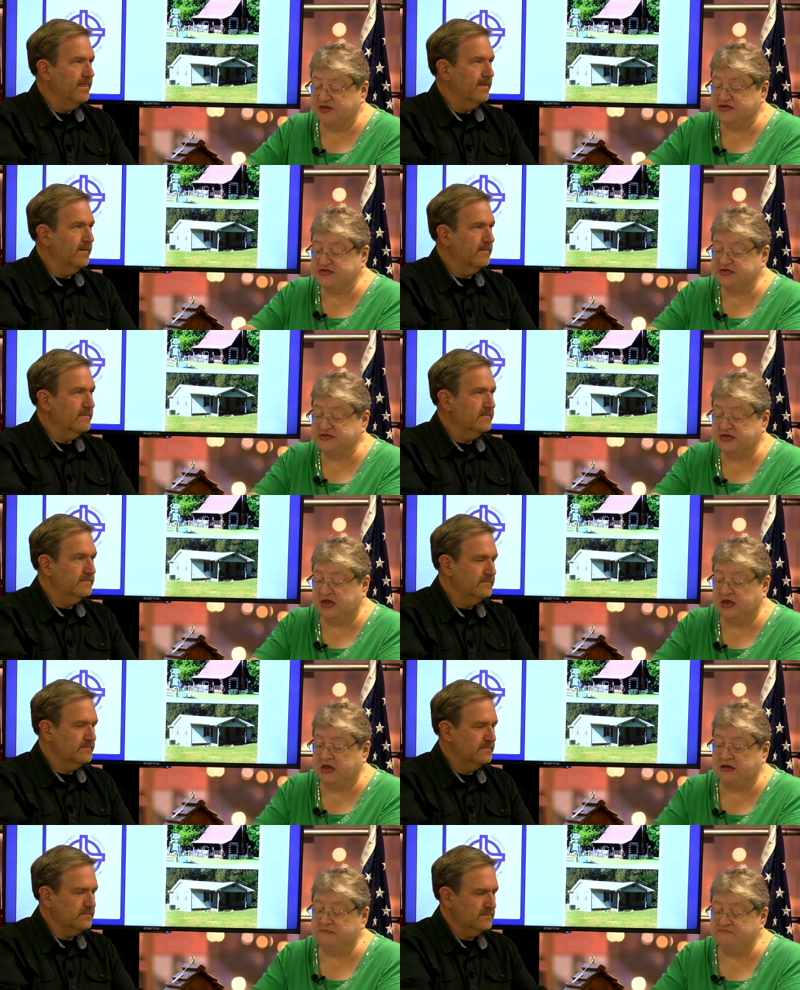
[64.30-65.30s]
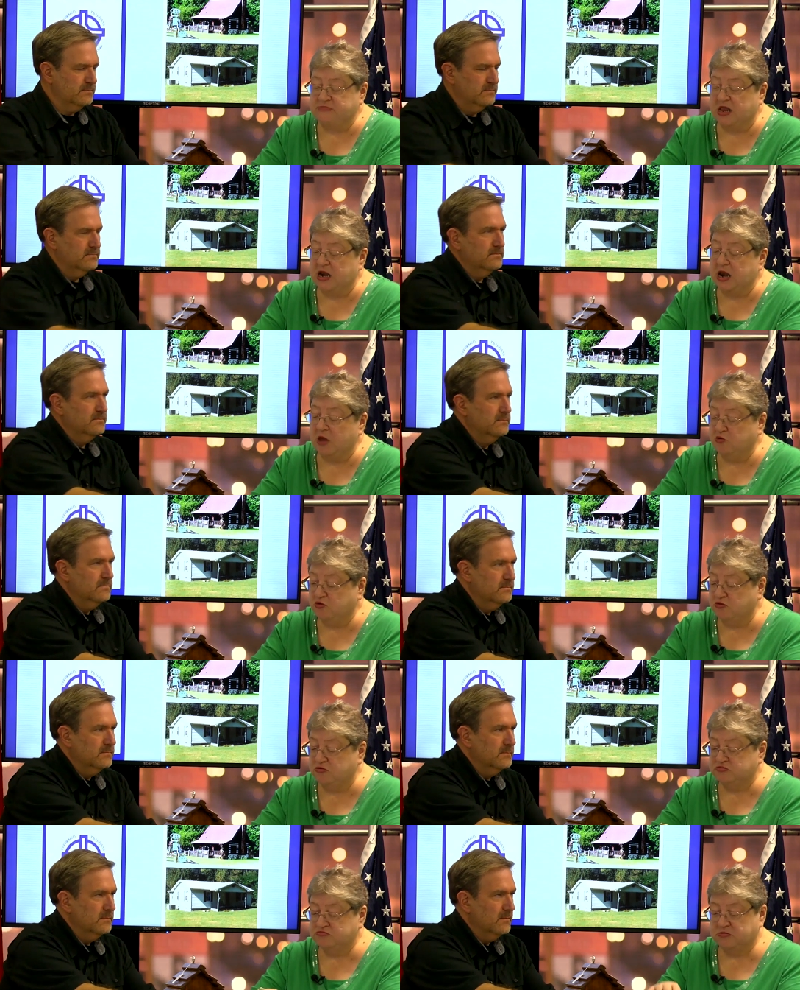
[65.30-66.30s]
Speaker 1: this is um, a
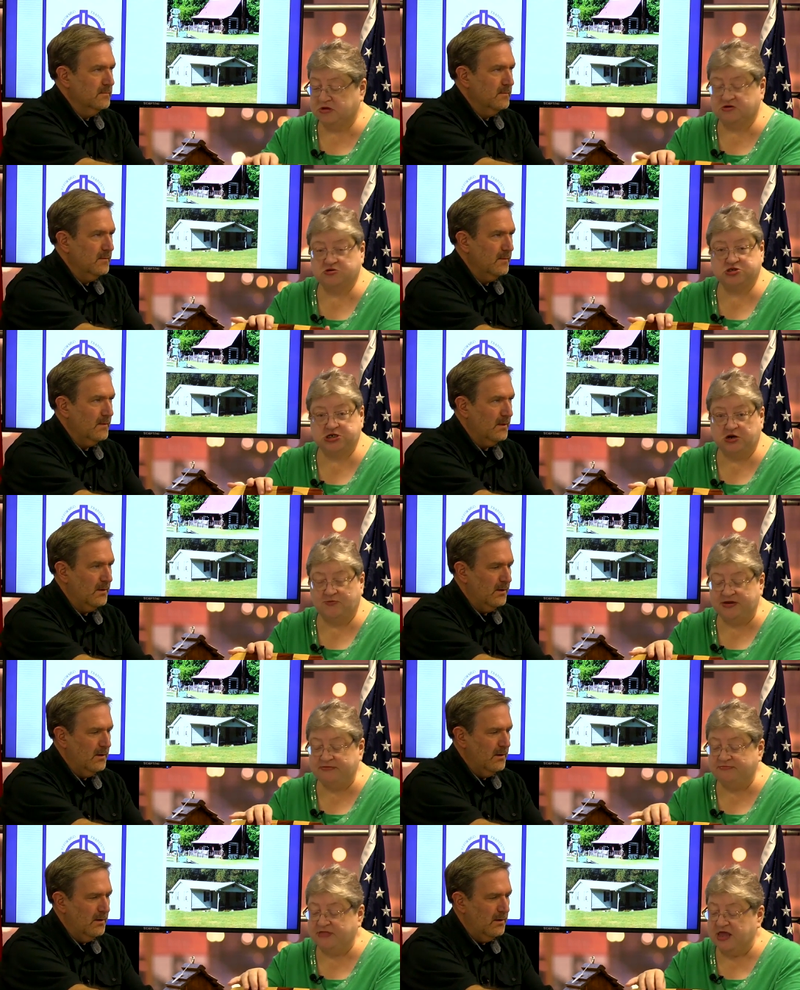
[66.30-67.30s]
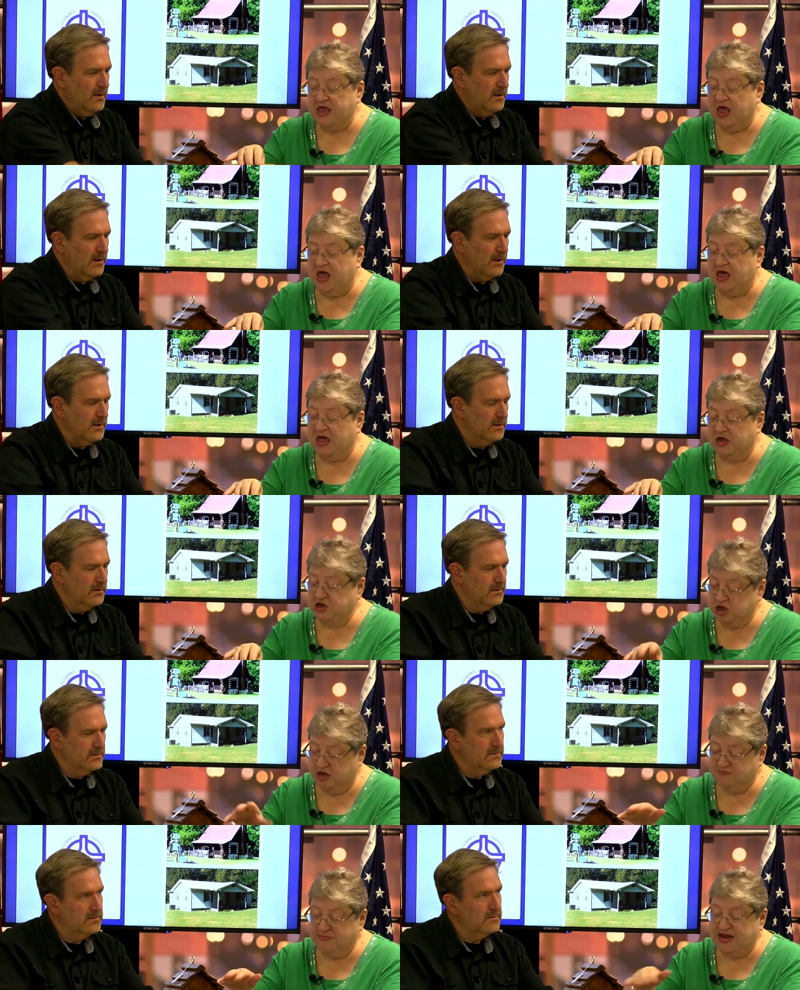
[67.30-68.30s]
local gentleman, yeah. uh, a
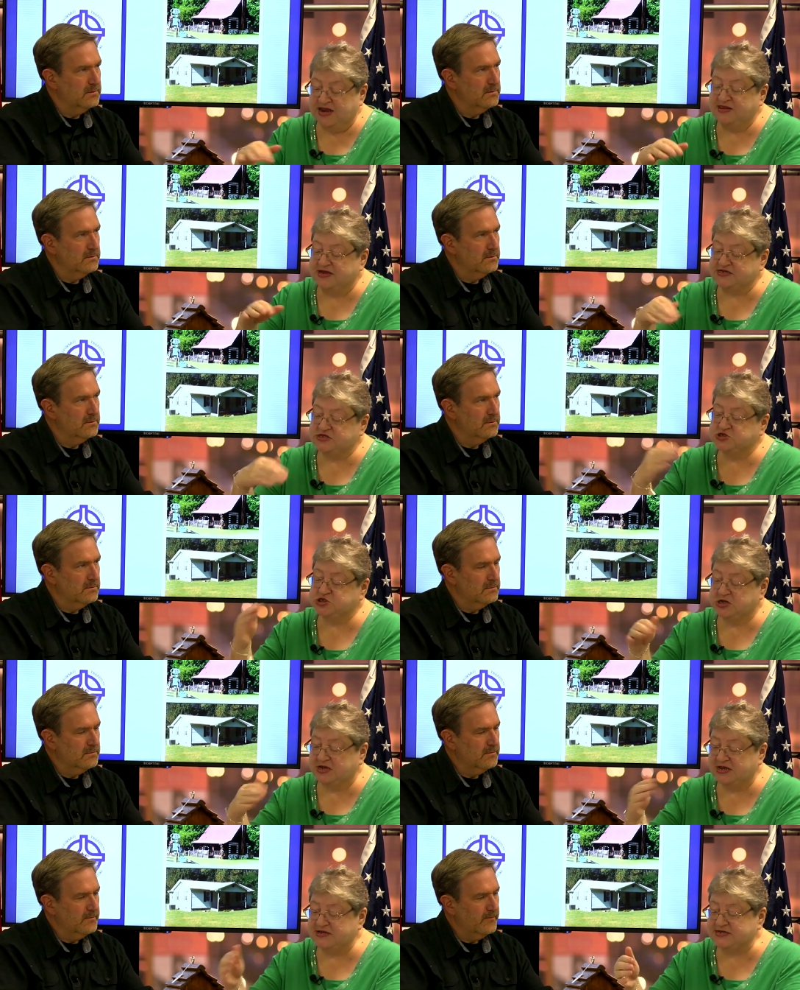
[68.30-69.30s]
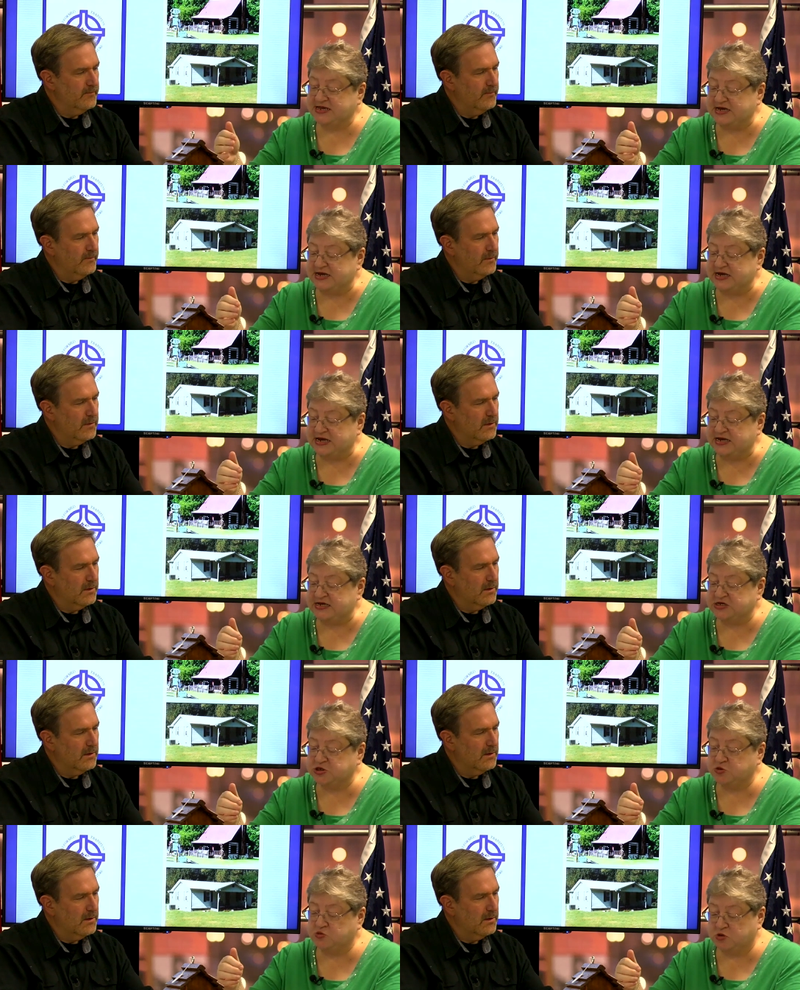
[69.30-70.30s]
young man that's just getting
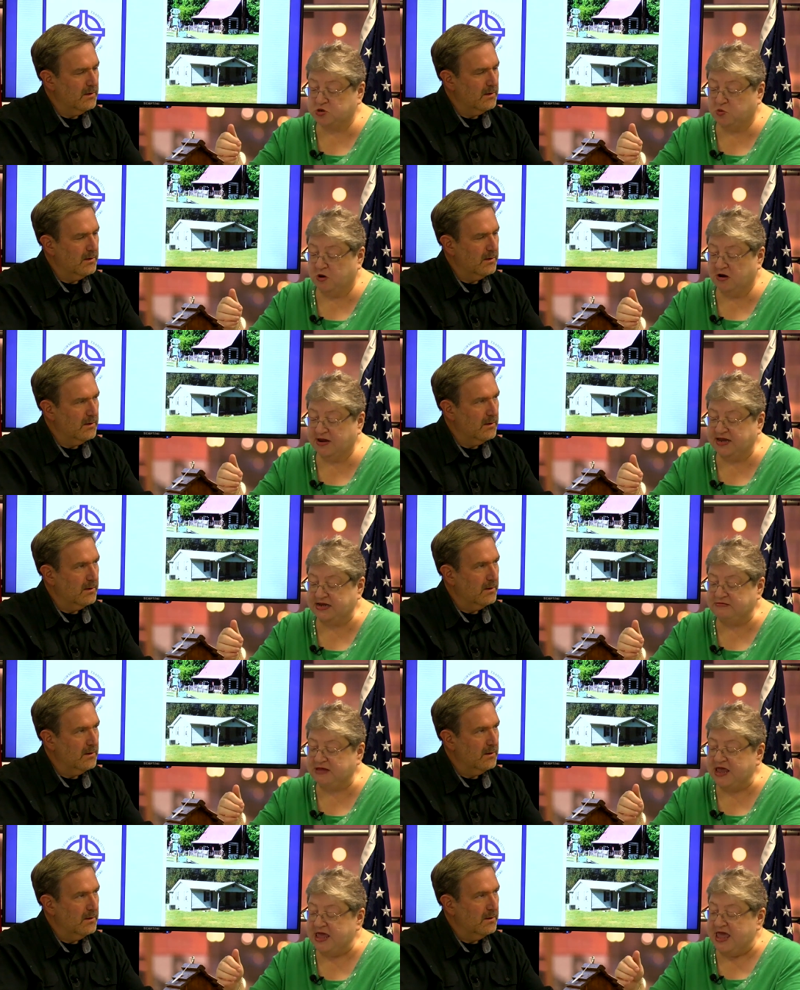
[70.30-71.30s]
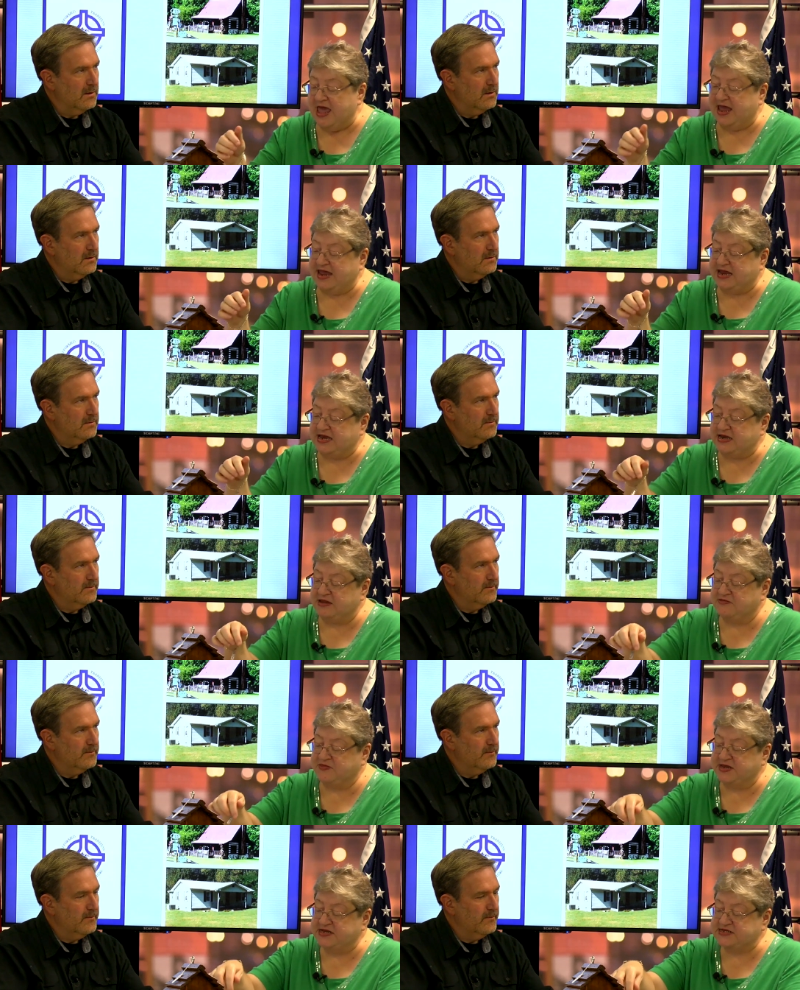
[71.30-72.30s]
into woodworking. And
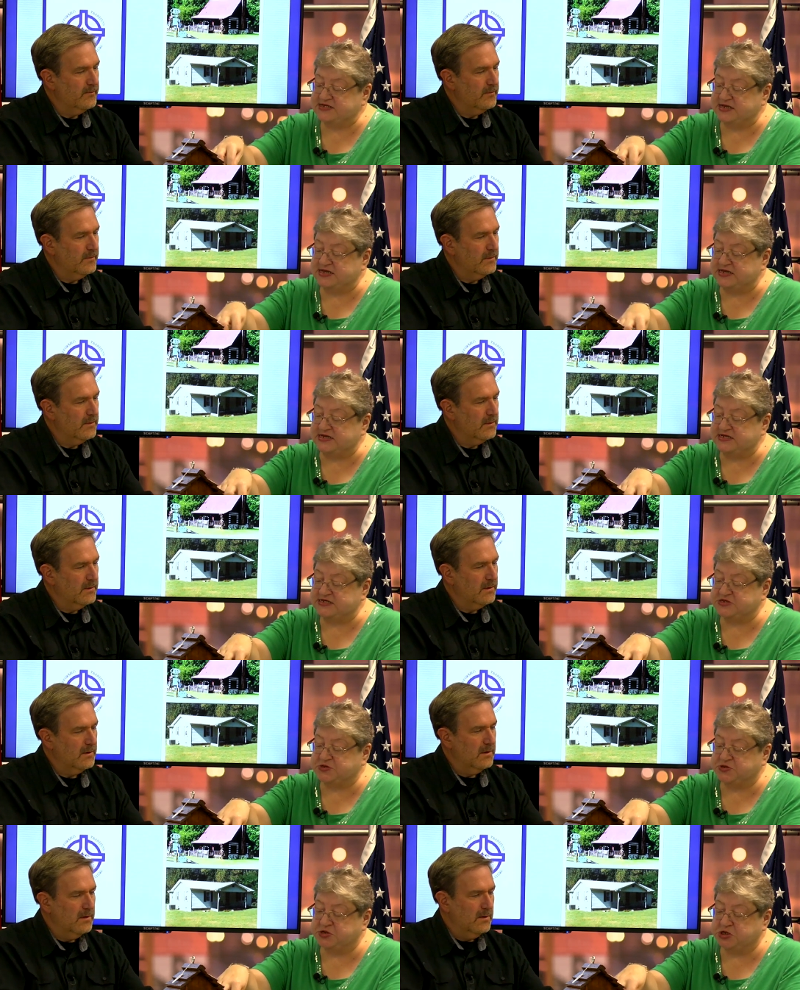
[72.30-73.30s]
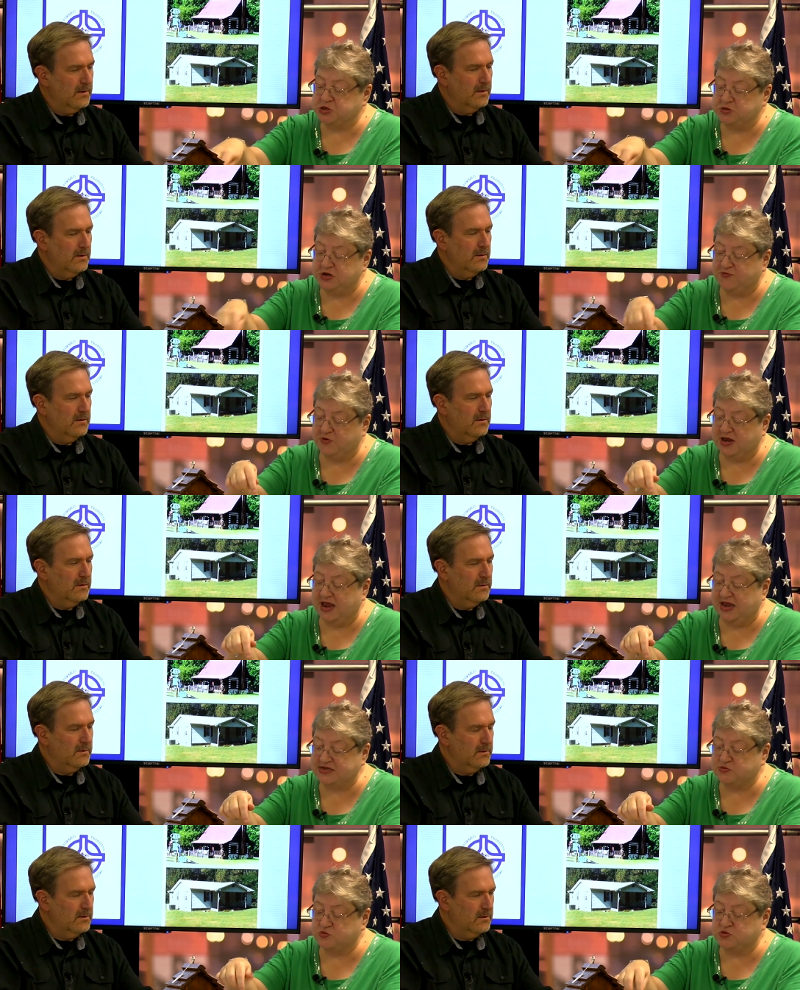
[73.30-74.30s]
this is two different
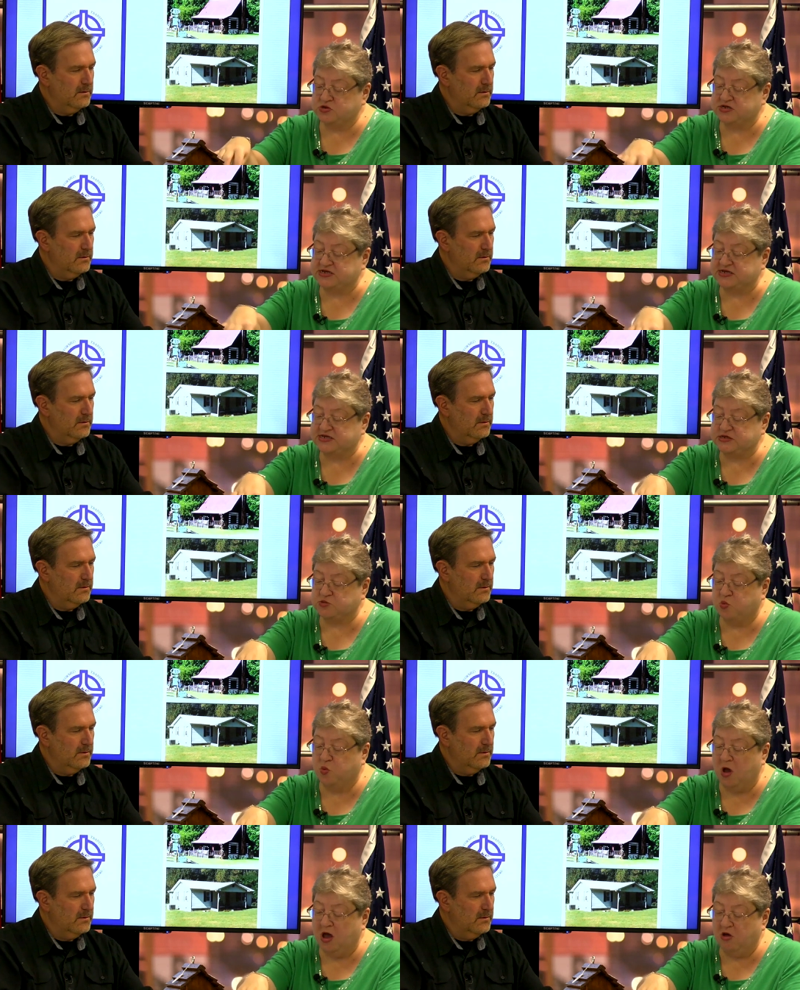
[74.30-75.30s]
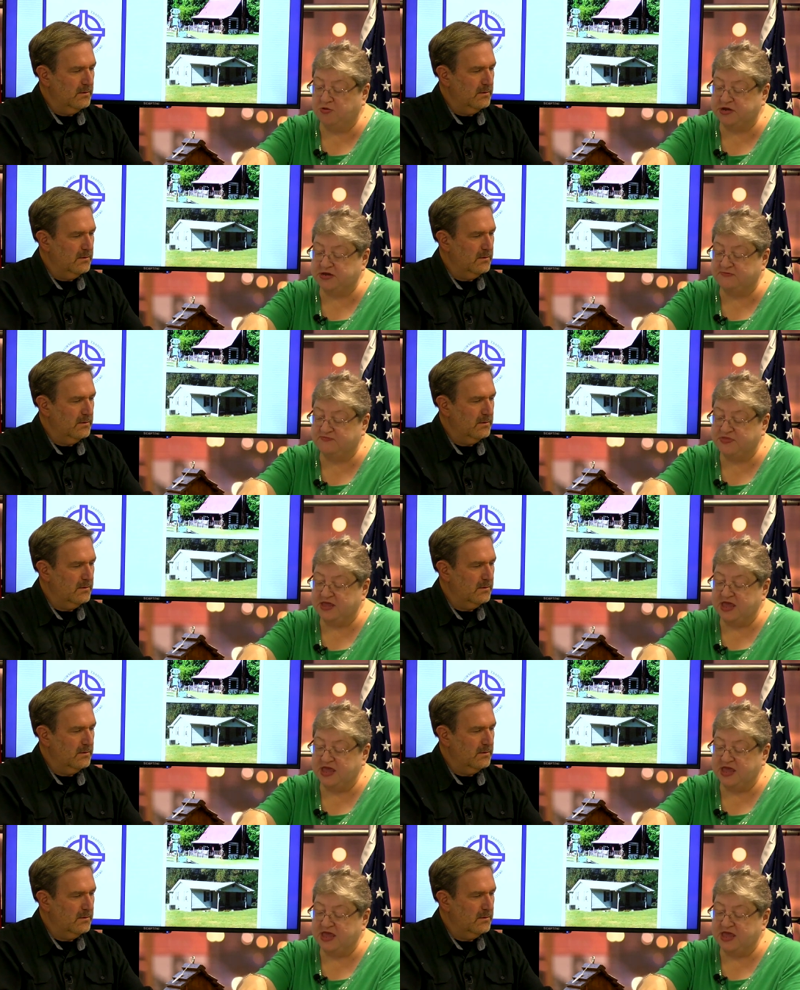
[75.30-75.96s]
kinds of woods. This is walnut